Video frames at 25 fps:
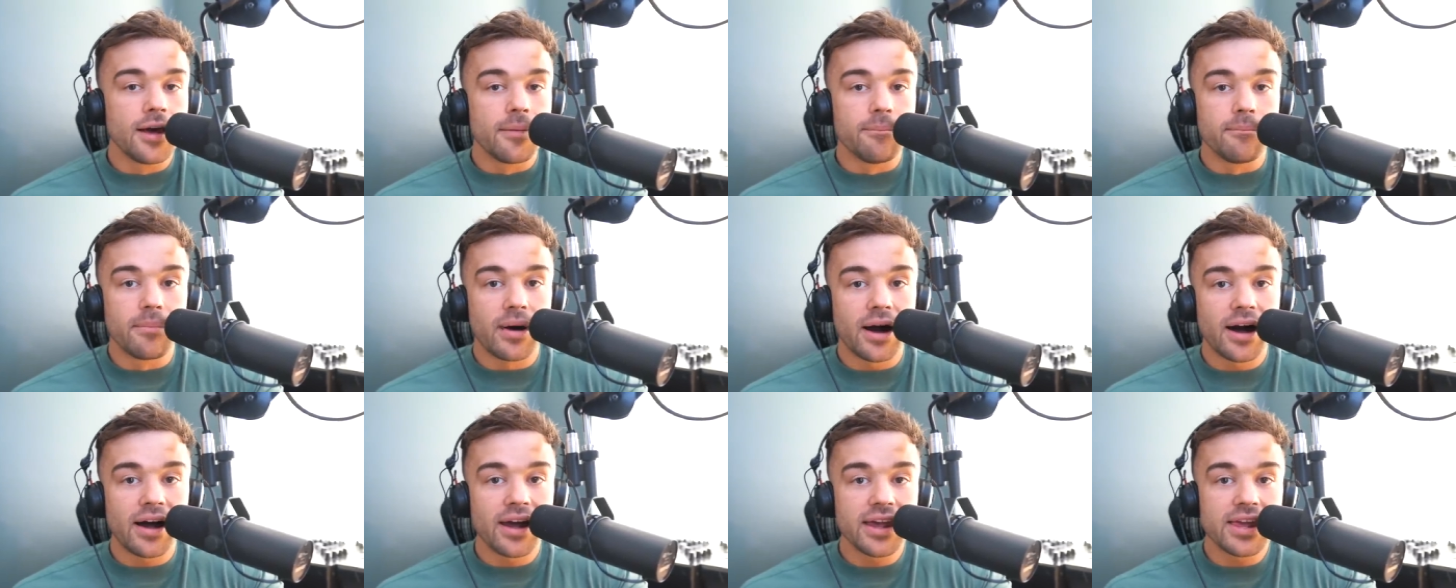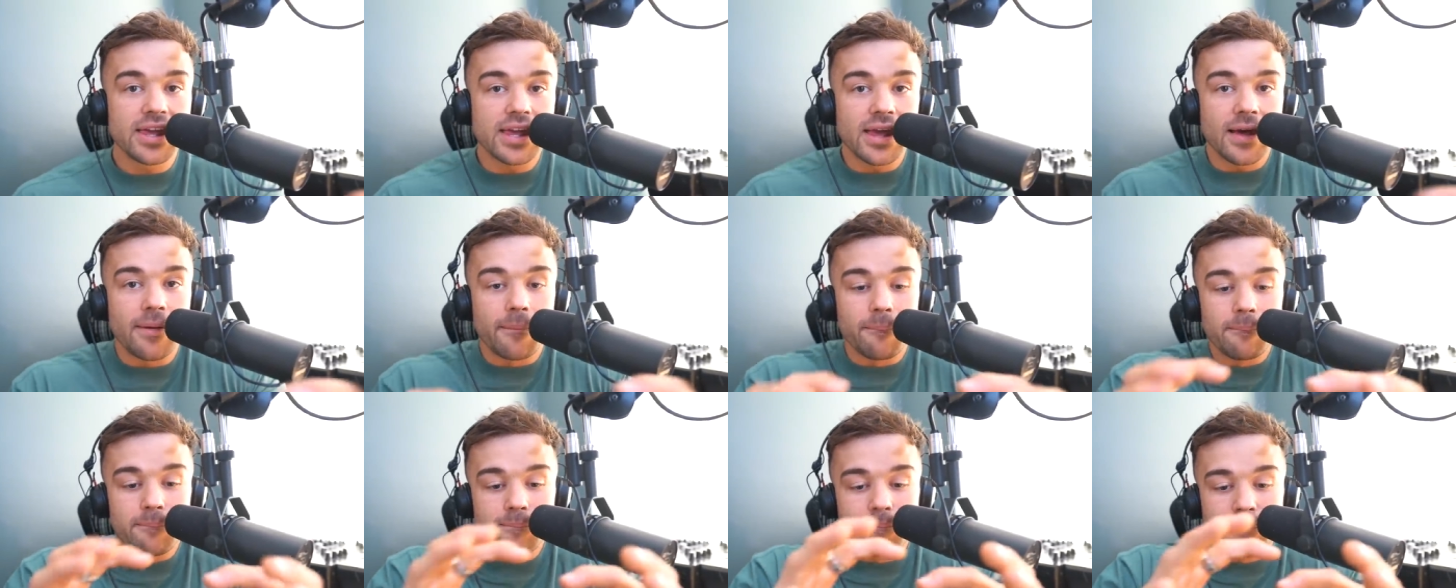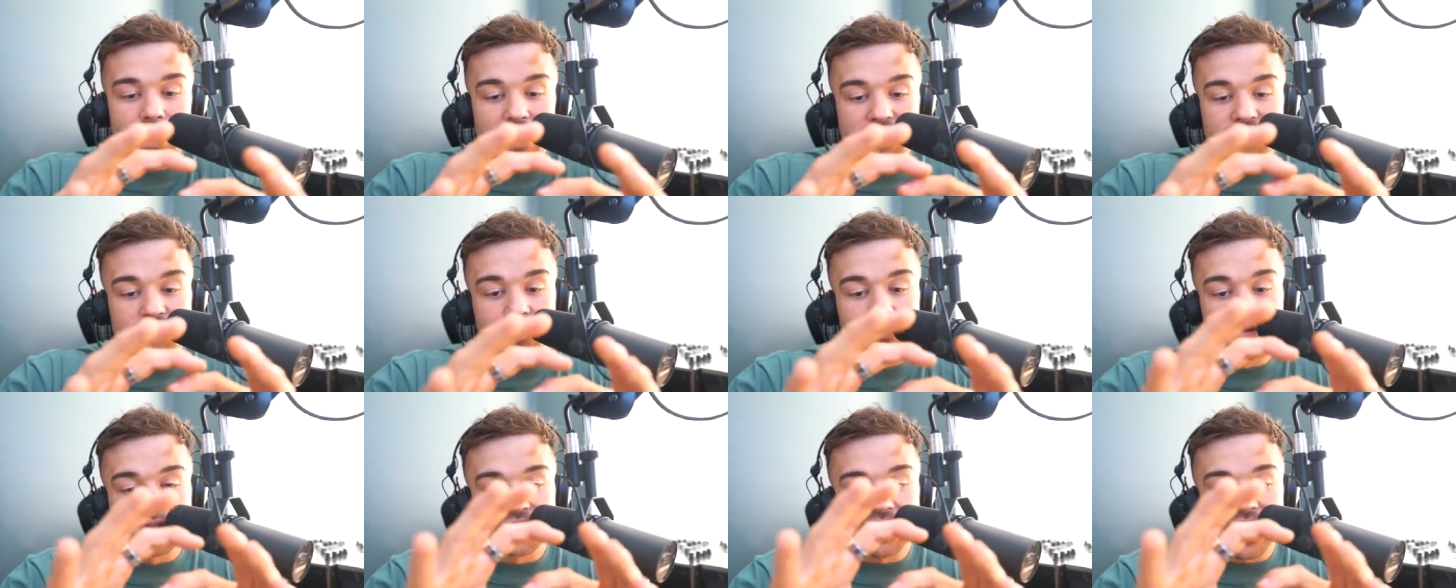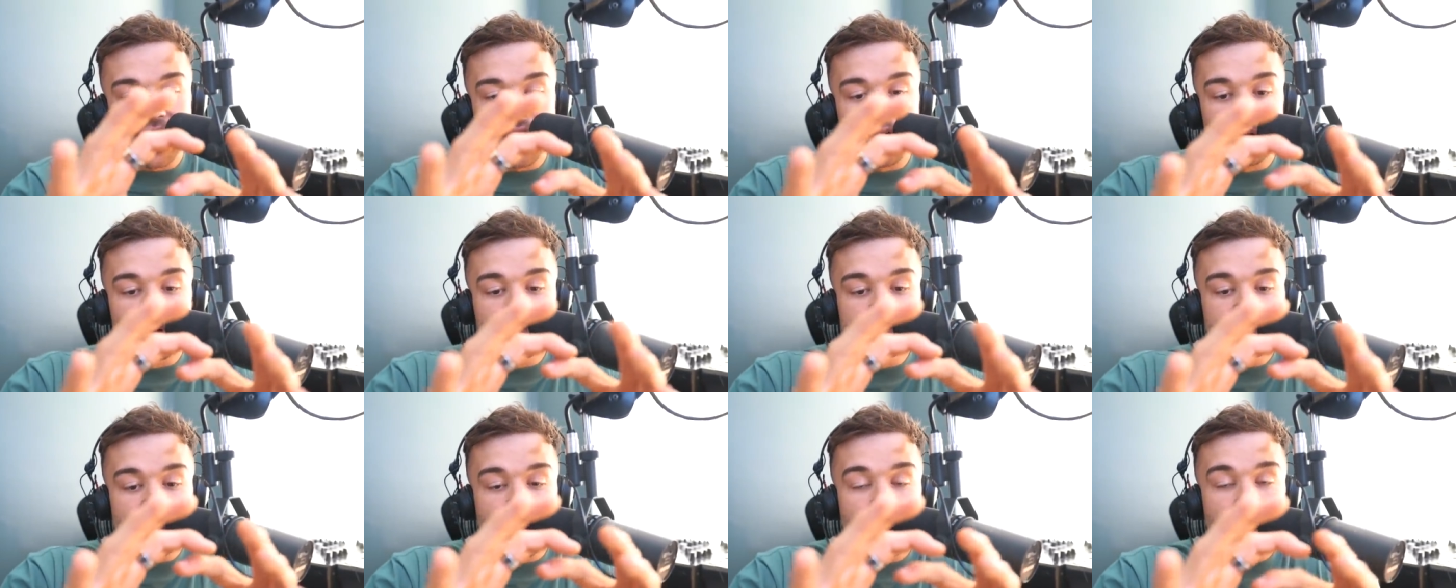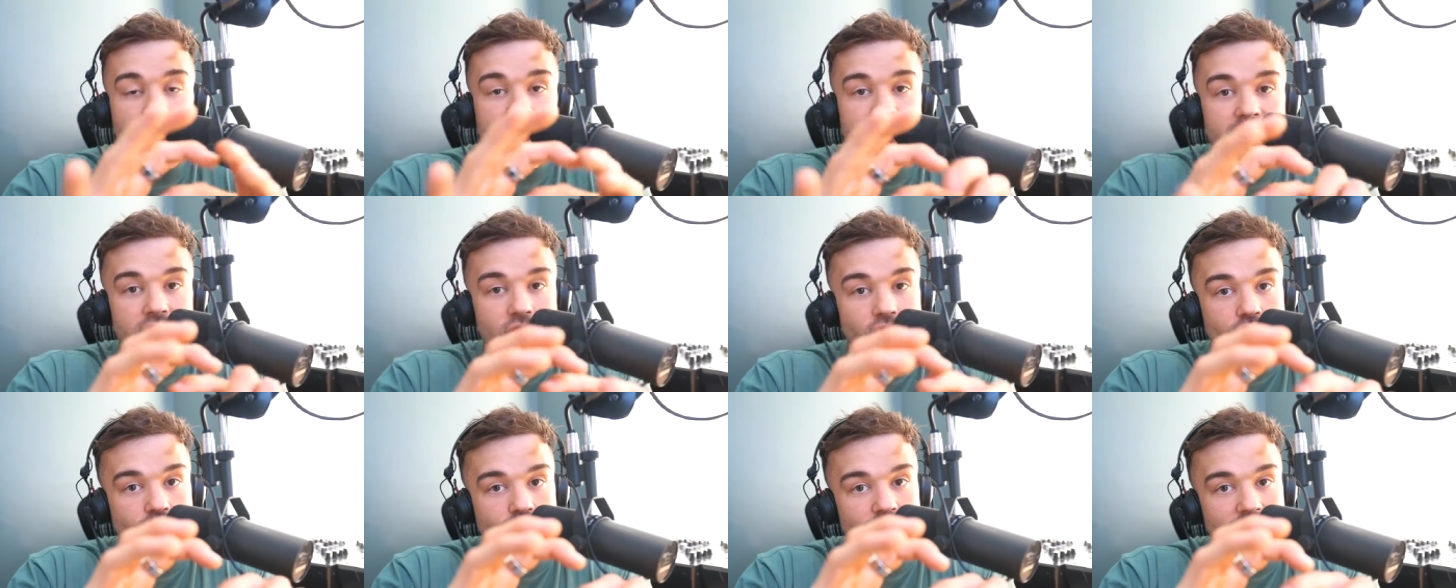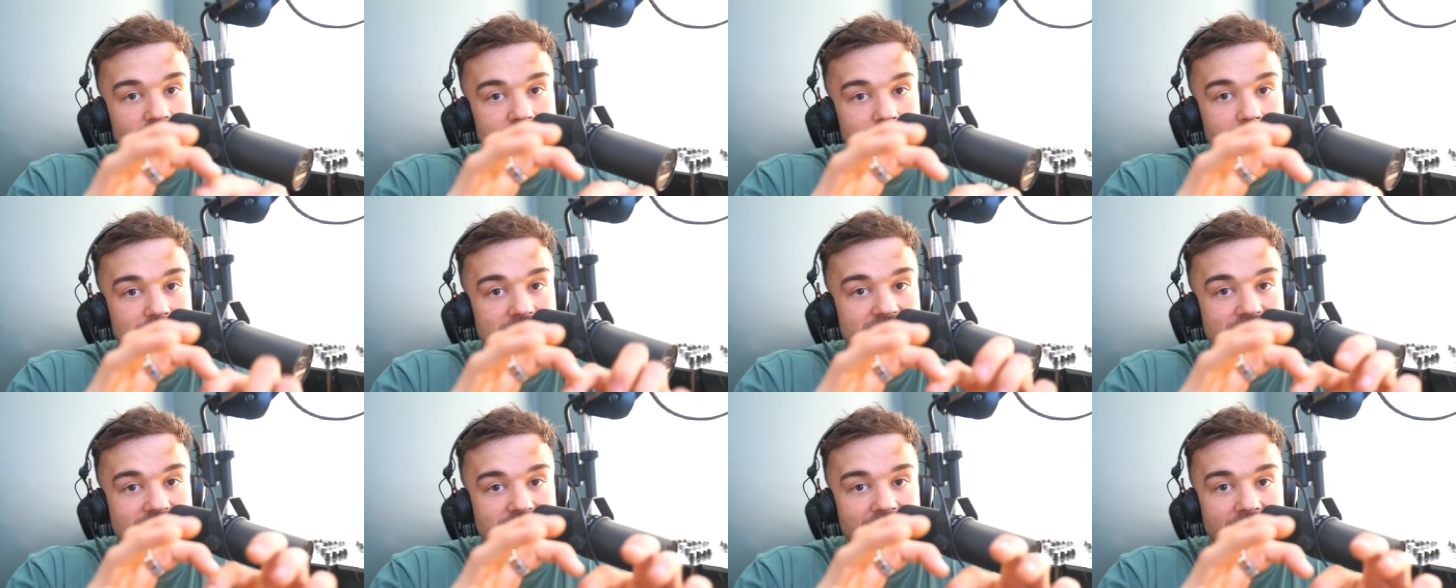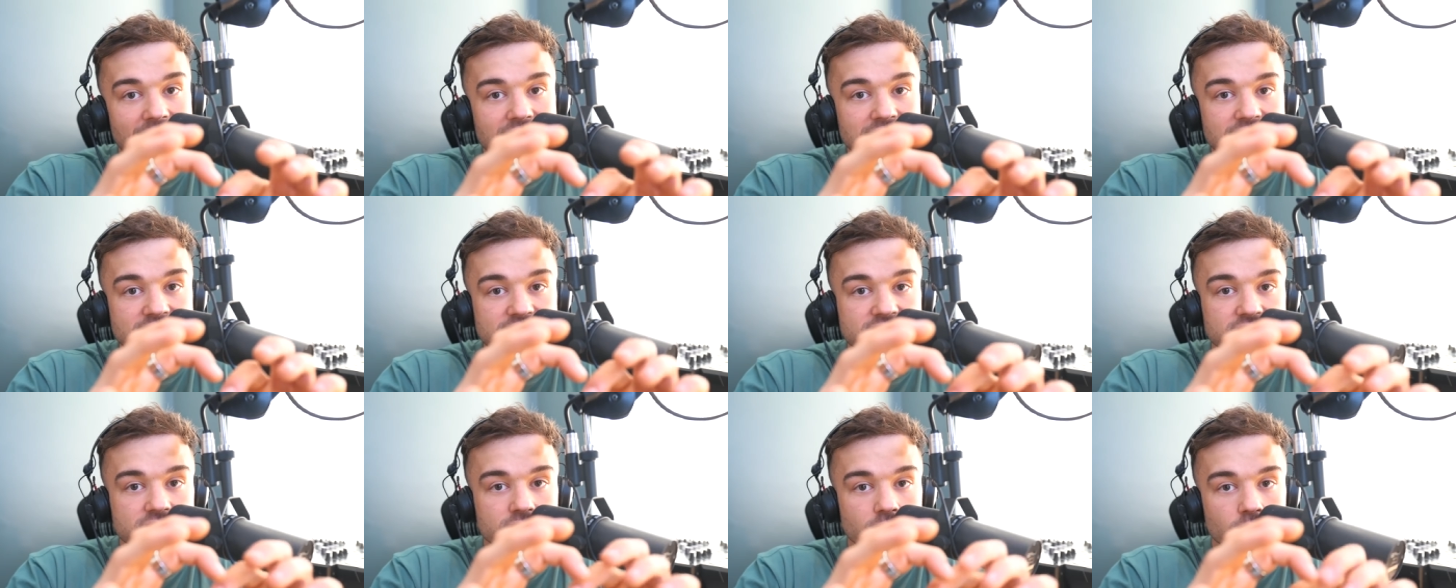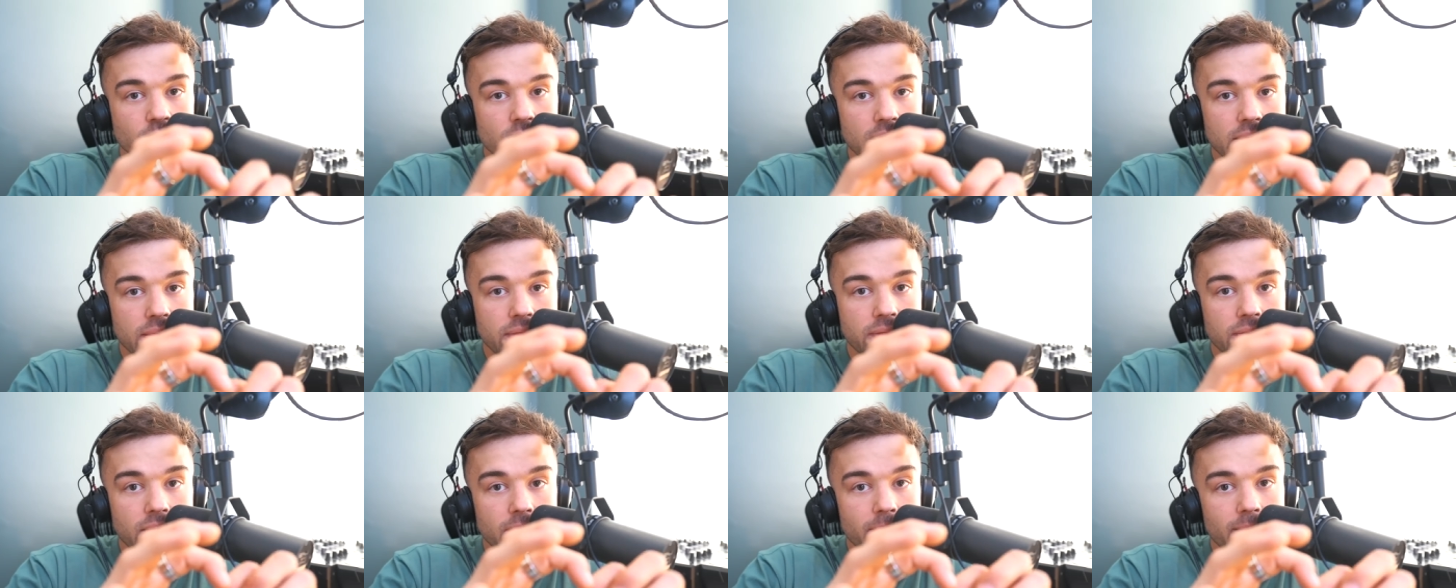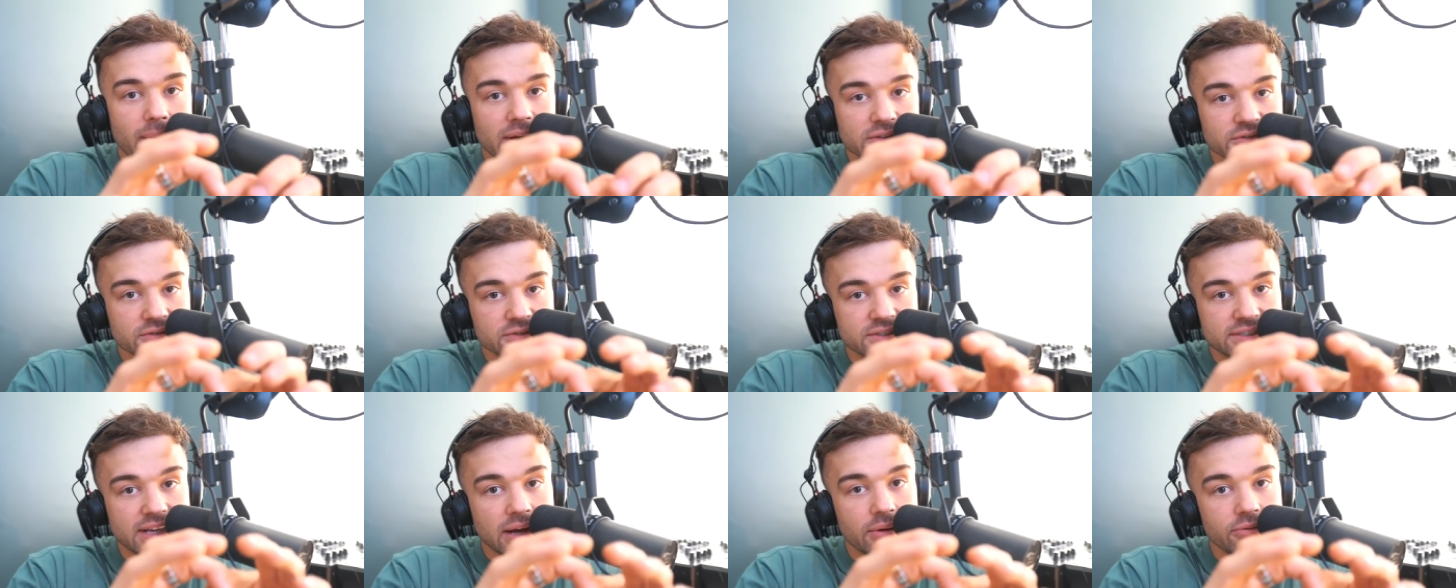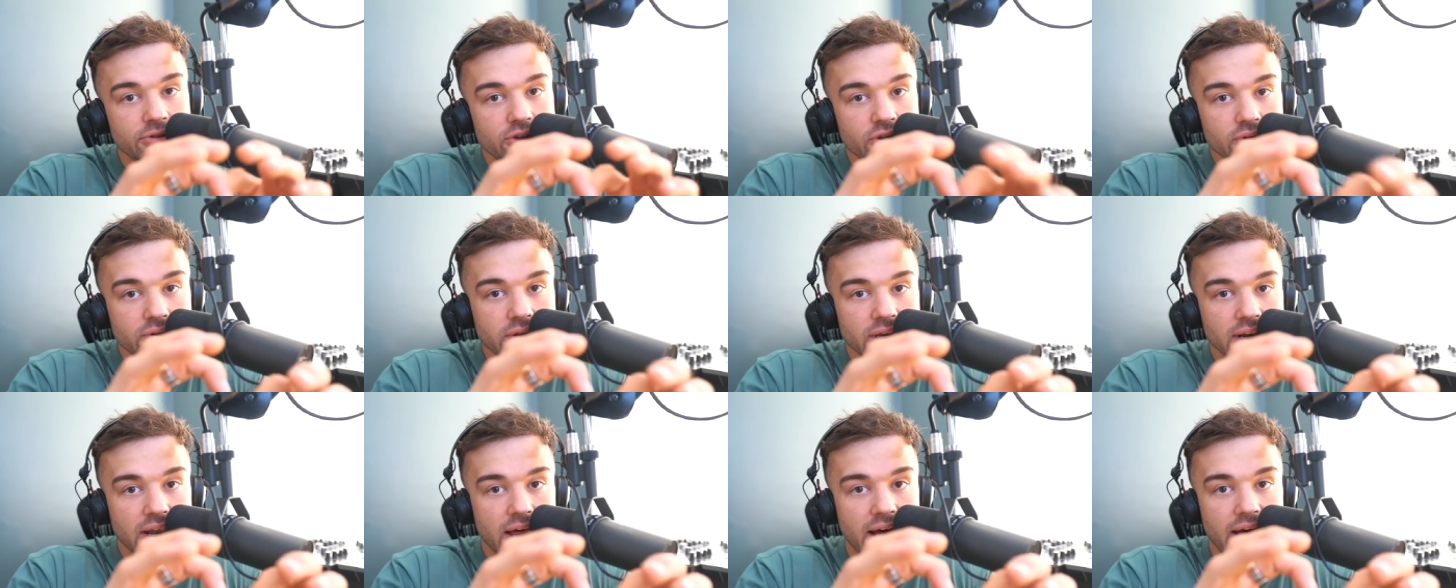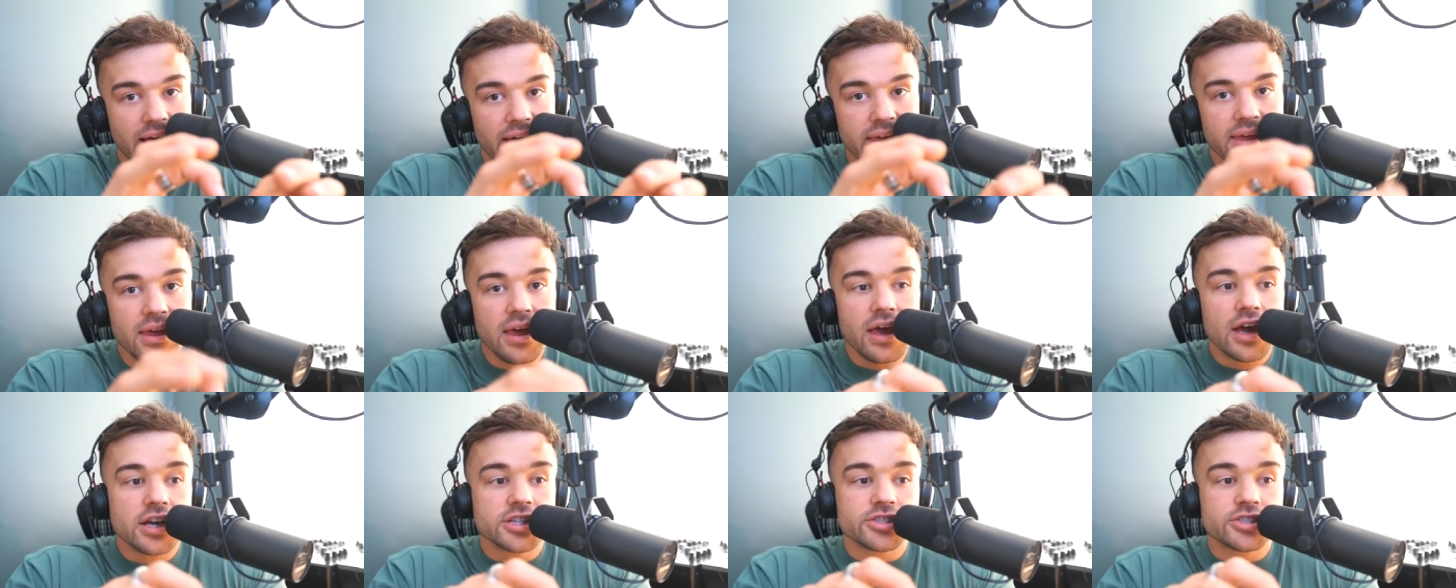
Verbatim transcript: my muscle cells are incredibly dense with muscle cell nuclei.